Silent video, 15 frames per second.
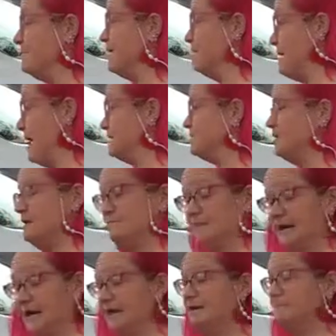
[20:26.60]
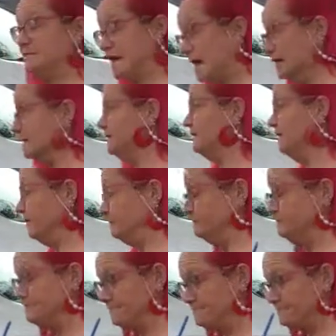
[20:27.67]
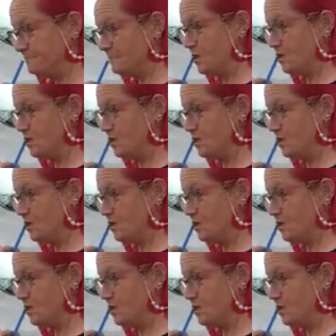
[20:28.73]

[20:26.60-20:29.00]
maybe imagine it, but I am telling you.